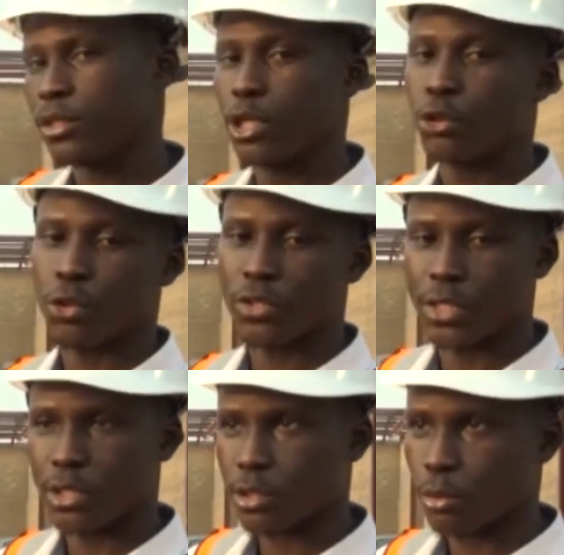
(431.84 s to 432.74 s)
steel
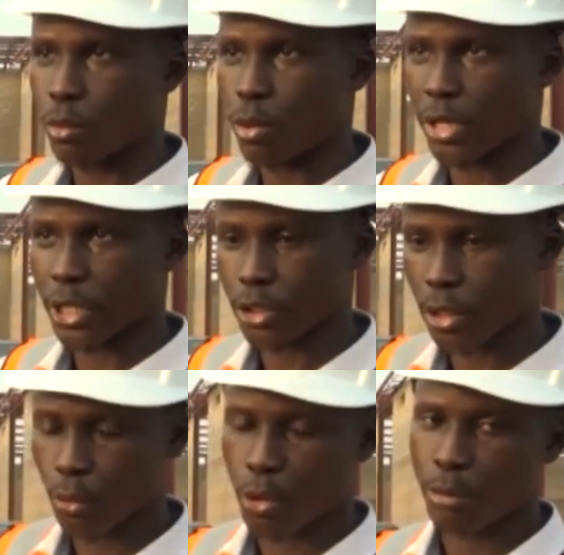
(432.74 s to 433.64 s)
trusses connection
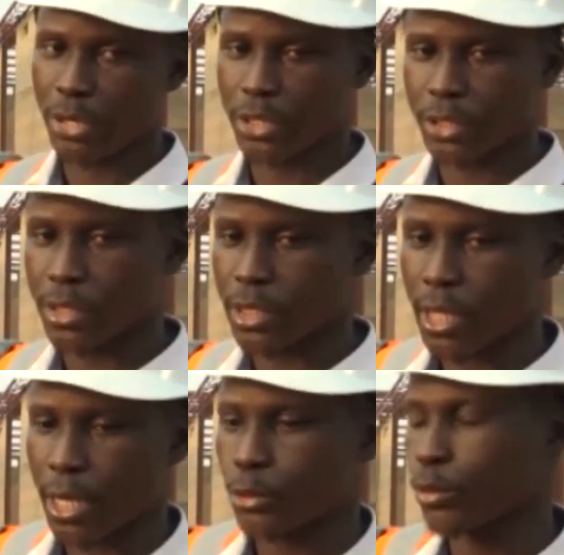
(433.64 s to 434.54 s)
and combinations
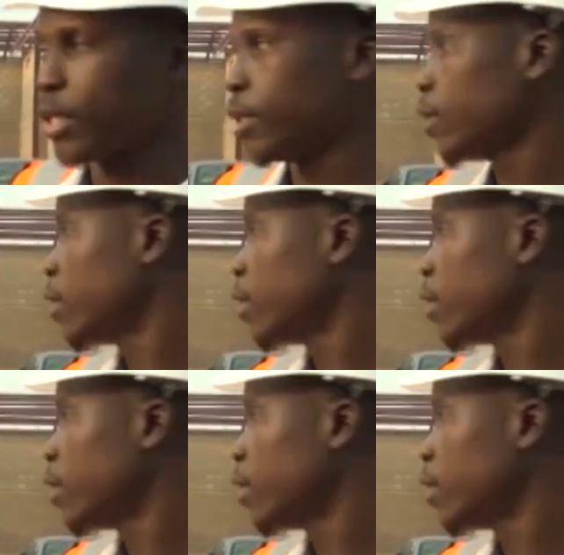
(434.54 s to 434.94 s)
here actually.